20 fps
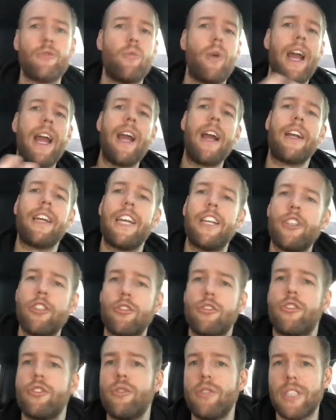Where can
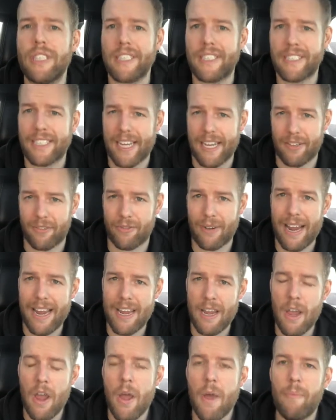you do these things, right?